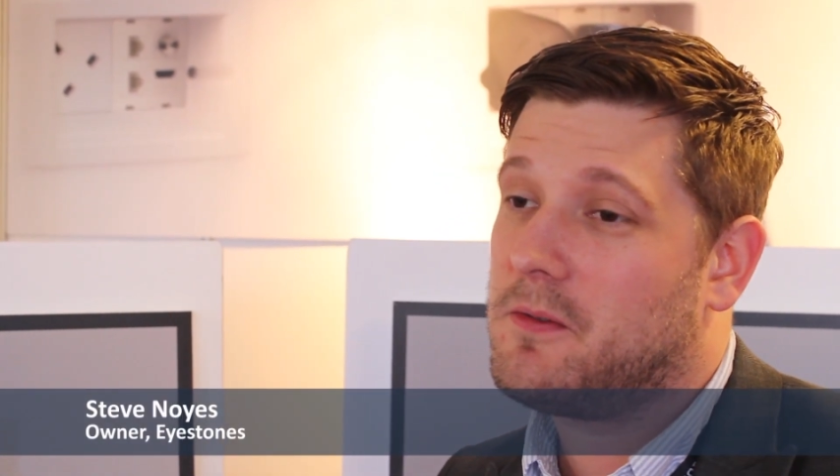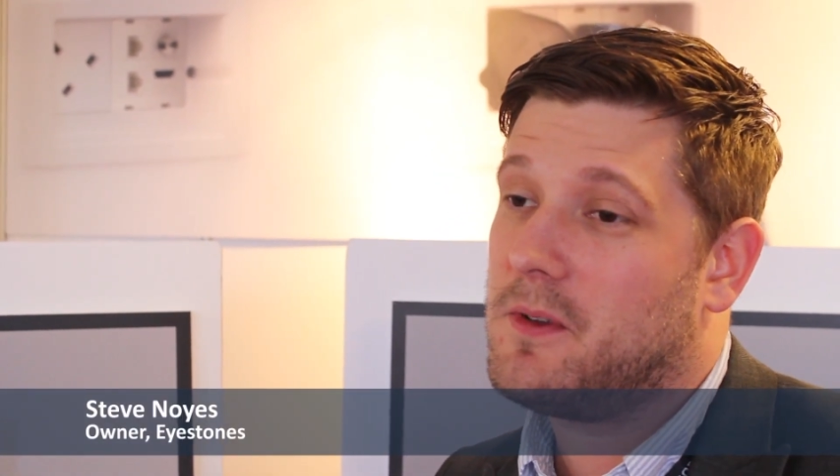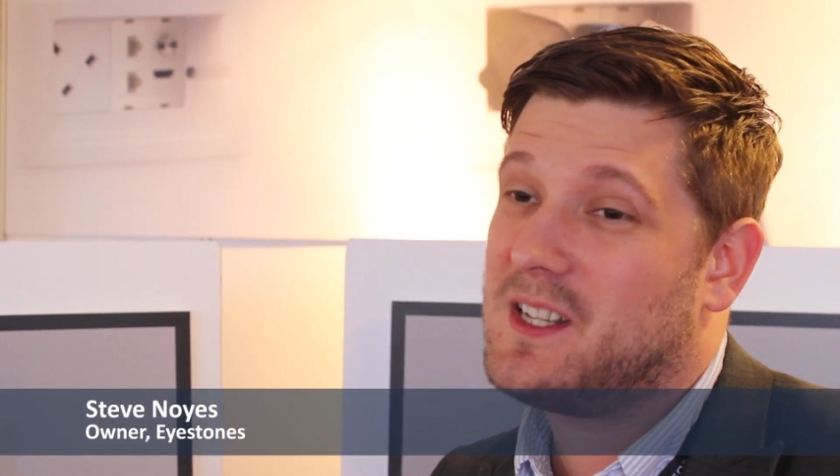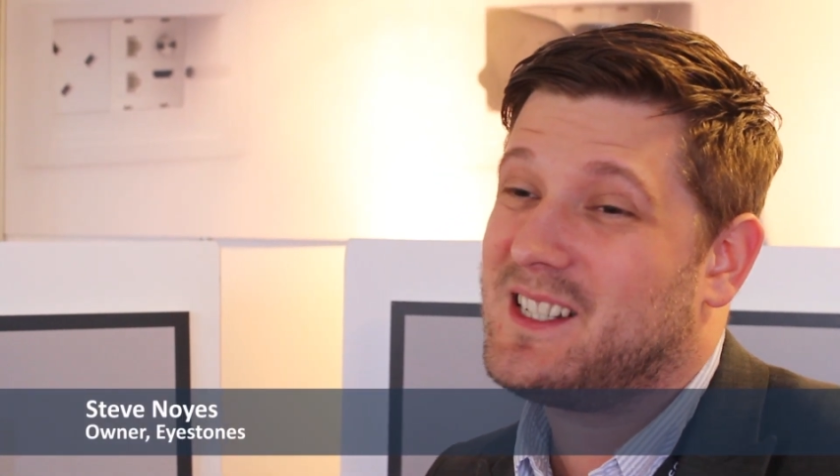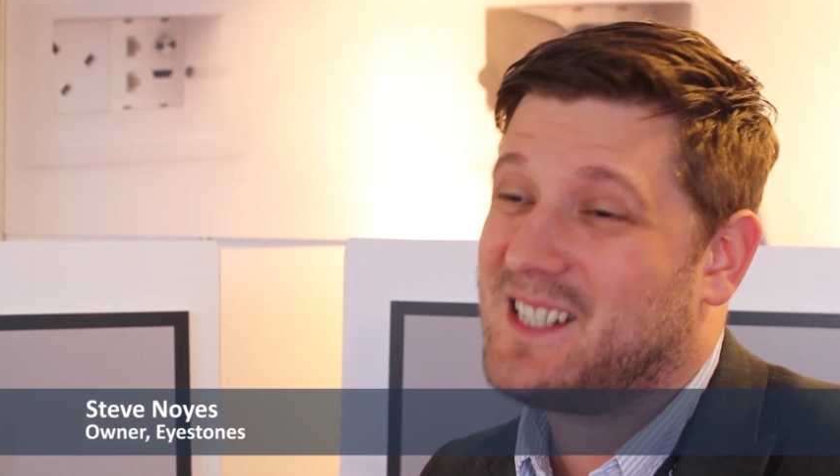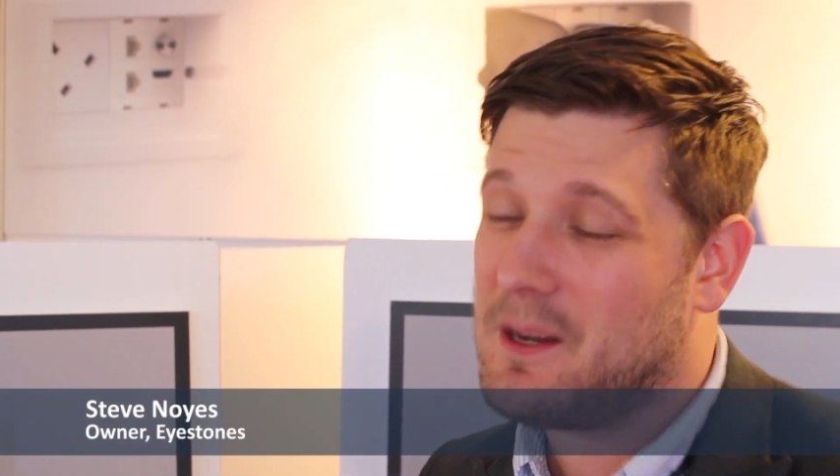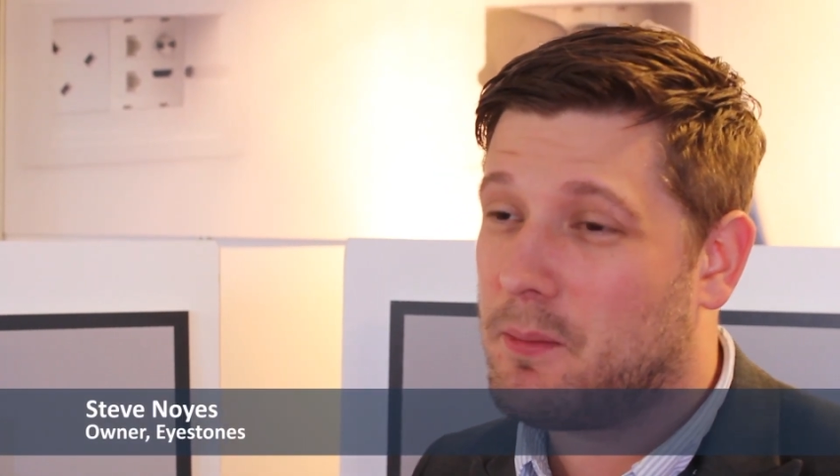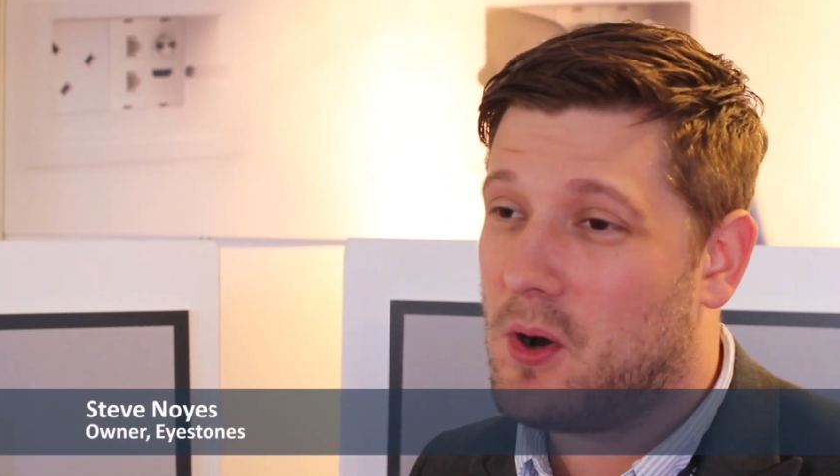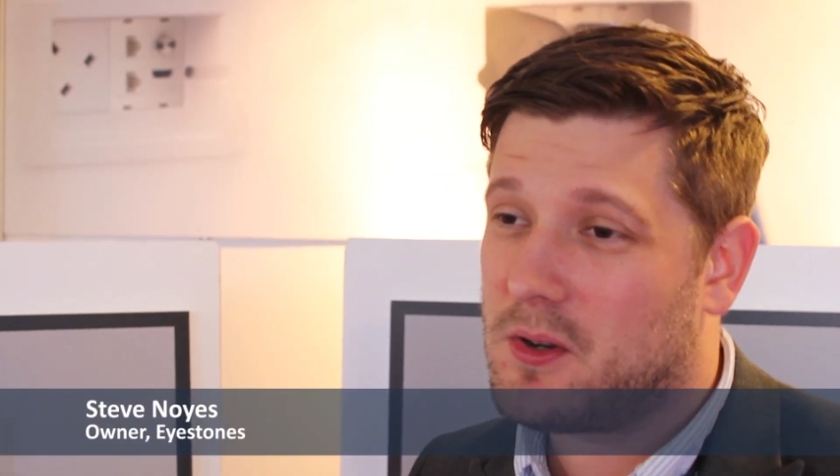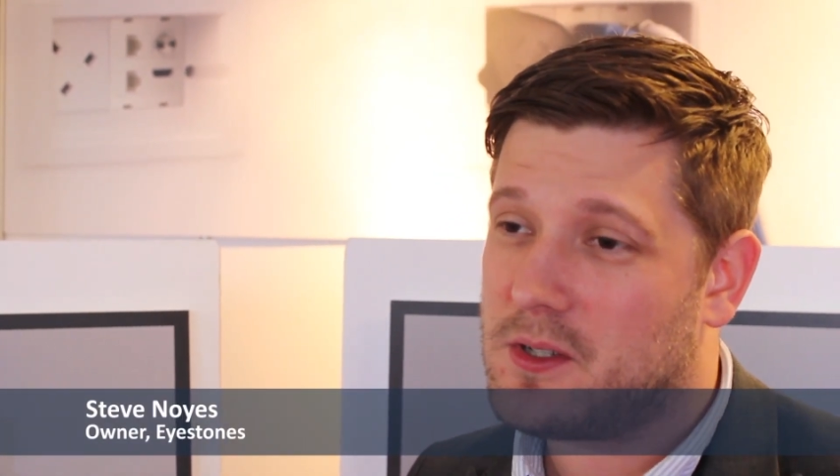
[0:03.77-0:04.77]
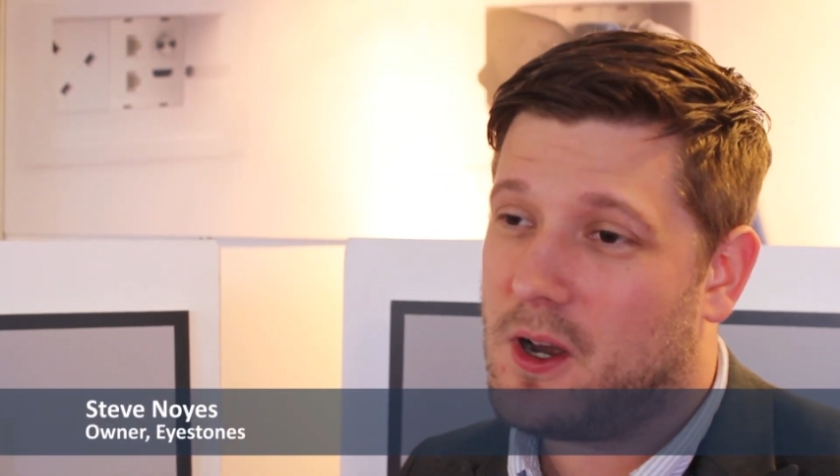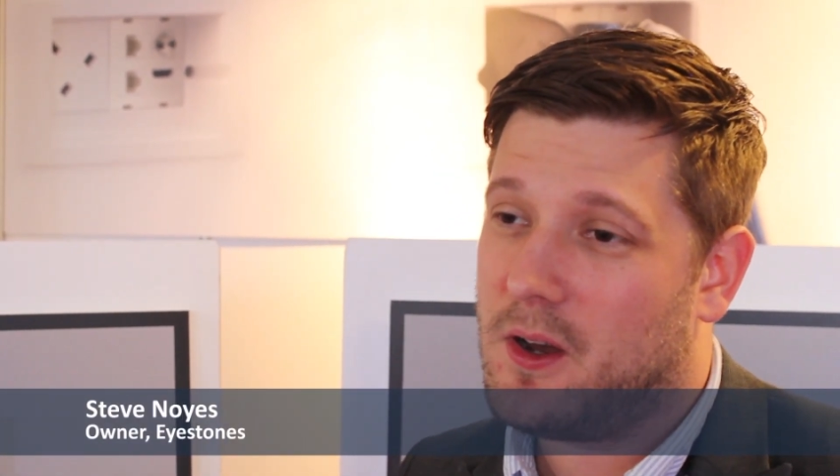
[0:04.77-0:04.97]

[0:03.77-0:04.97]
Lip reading: off Syncbox,